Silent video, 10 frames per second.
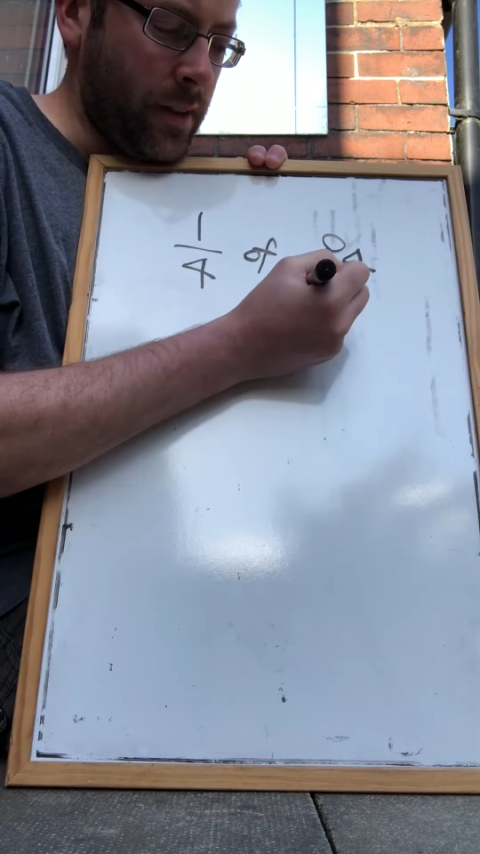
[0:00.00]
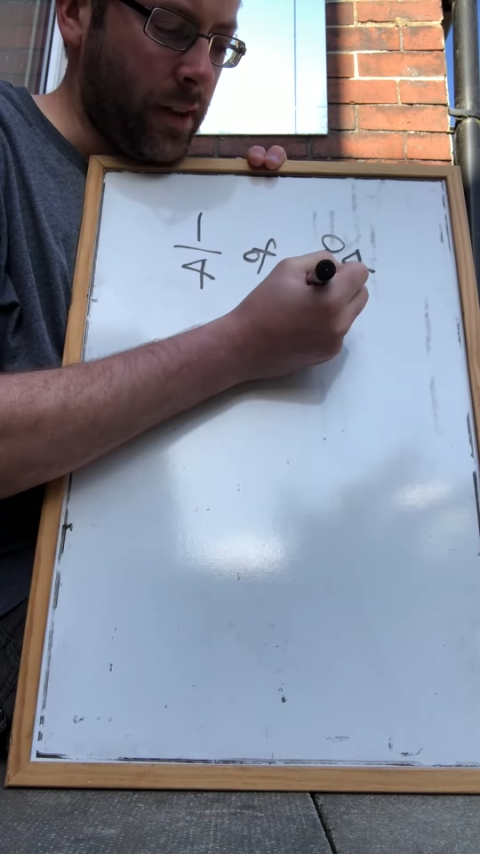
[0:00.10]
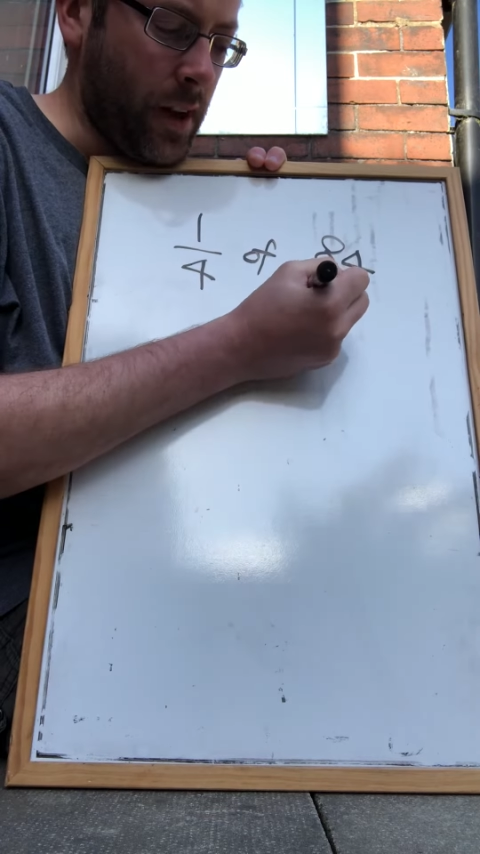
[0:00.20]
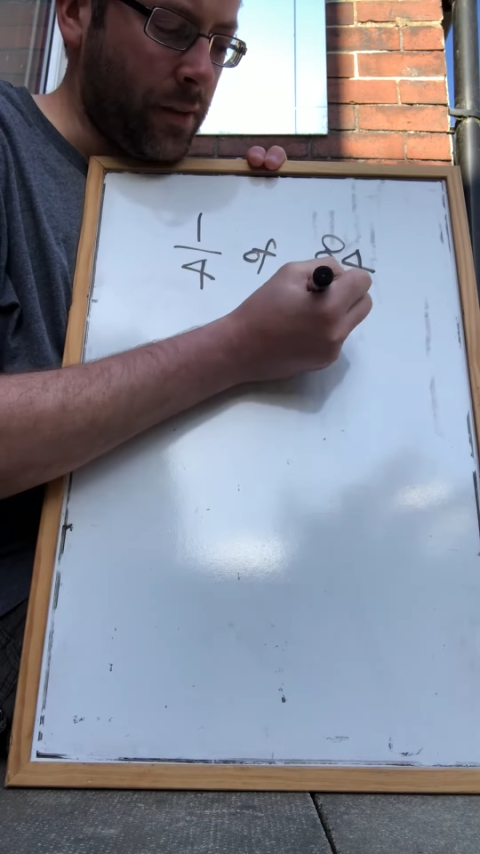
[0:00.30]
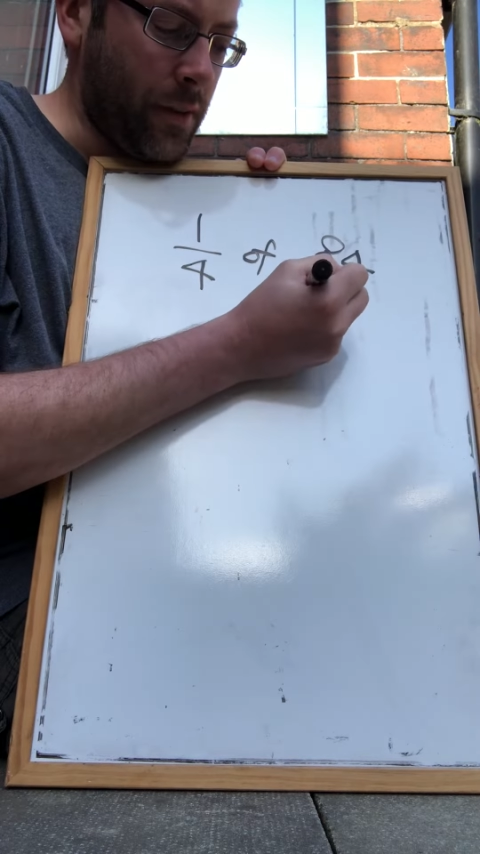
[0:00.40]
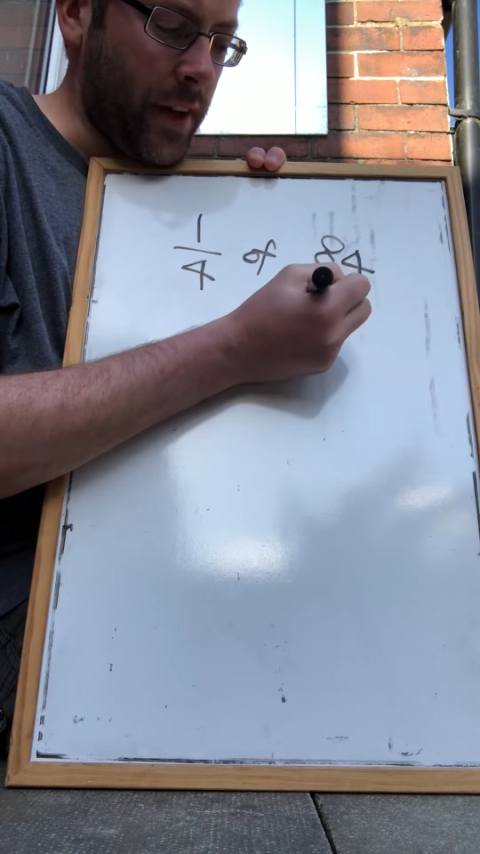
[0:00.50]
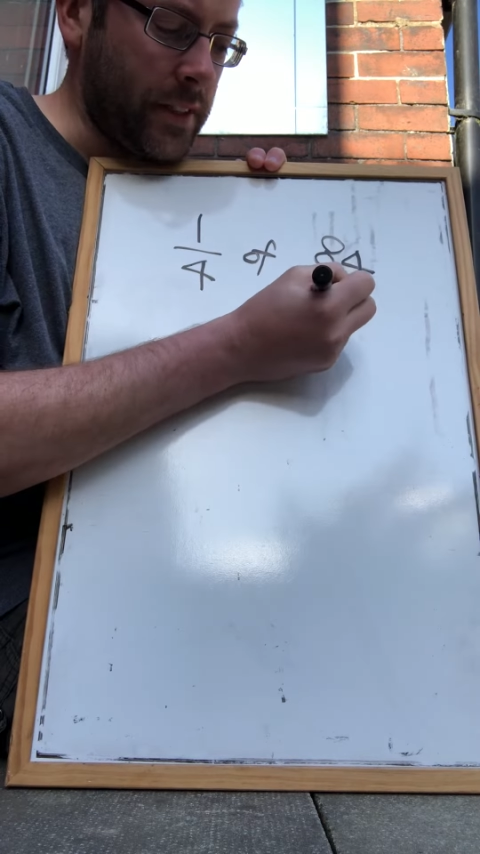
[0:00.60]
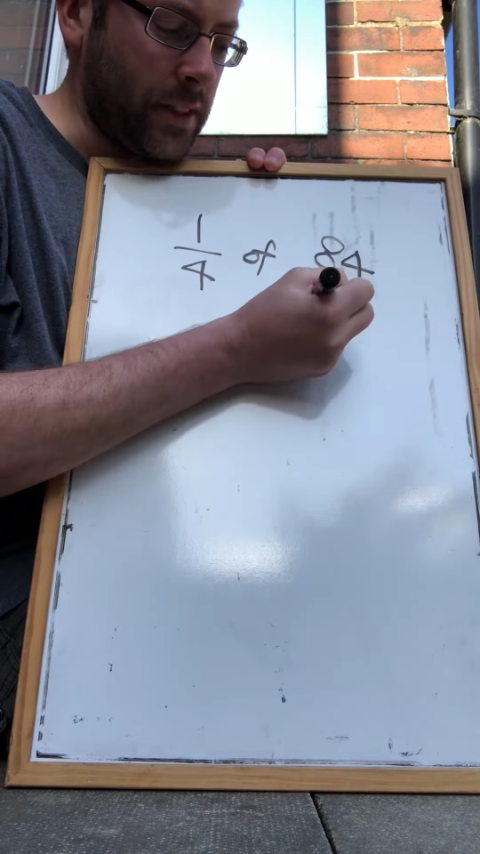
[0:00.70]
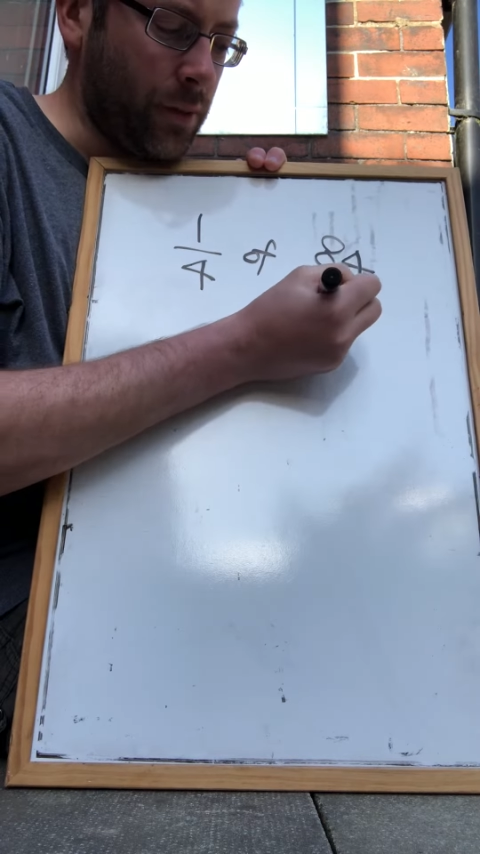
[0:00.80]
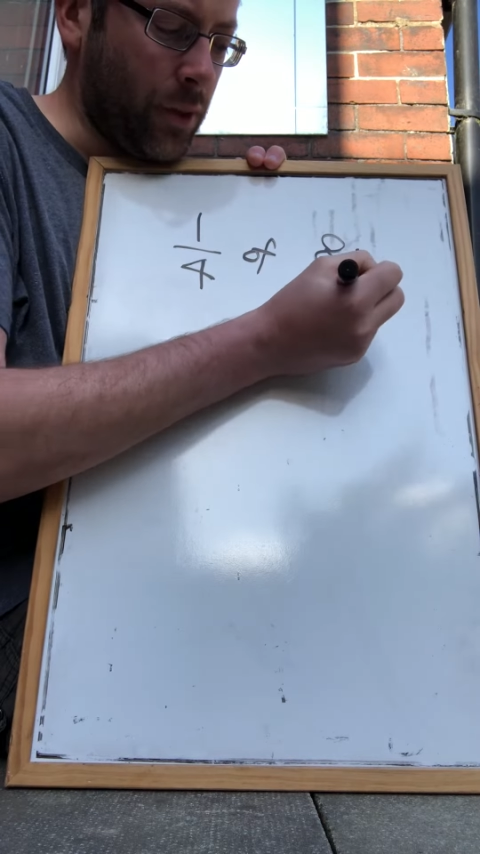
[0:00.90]
Well, half of
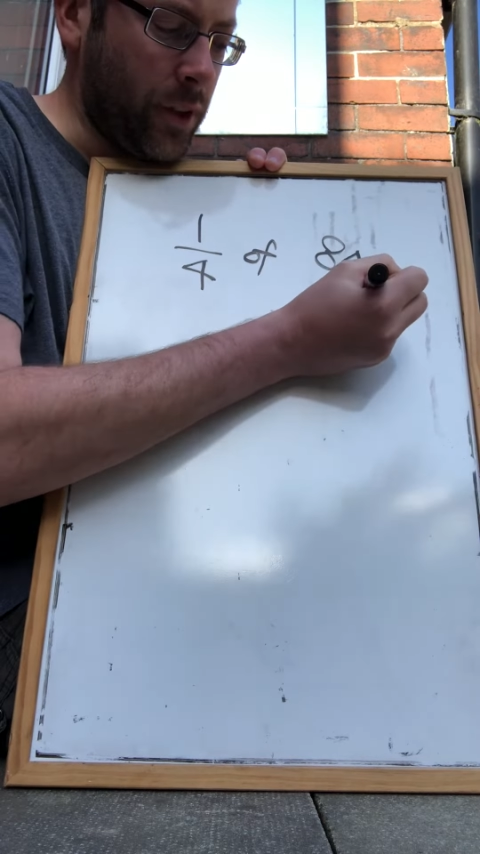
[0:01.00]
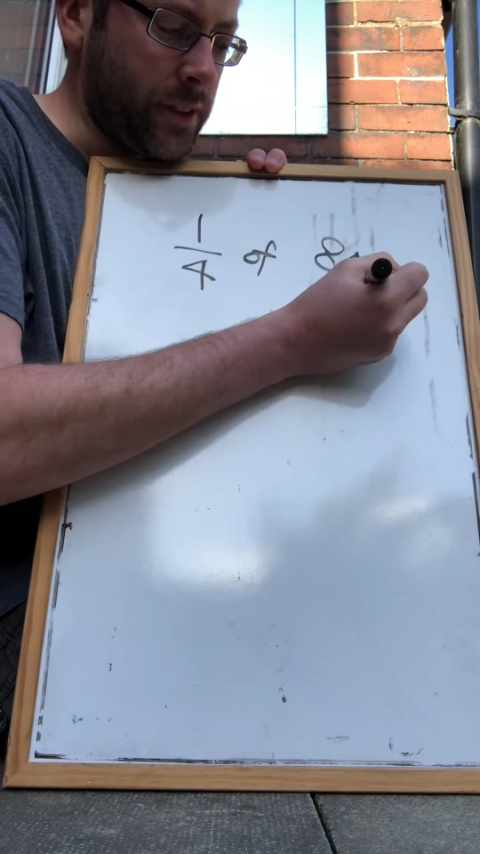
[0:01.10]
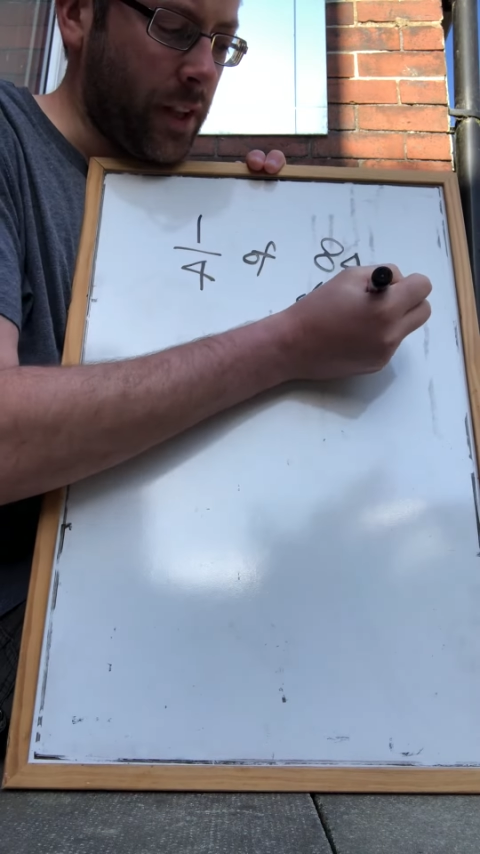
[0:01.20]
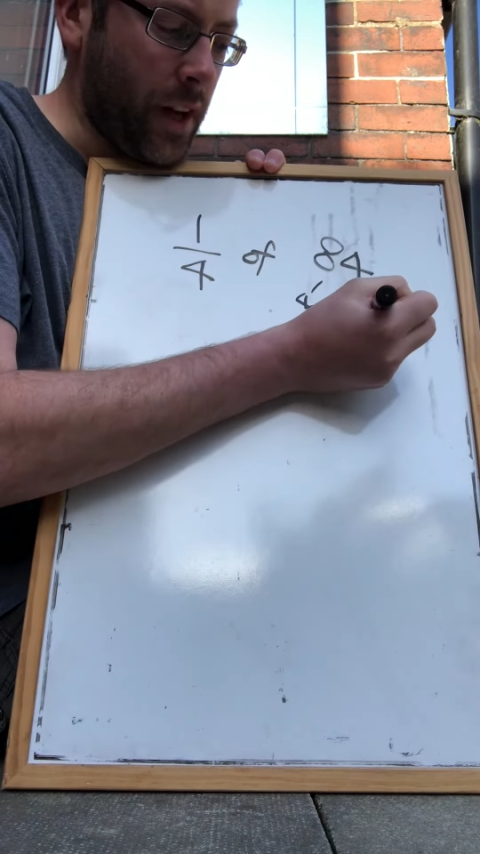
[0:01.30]
80 is 40,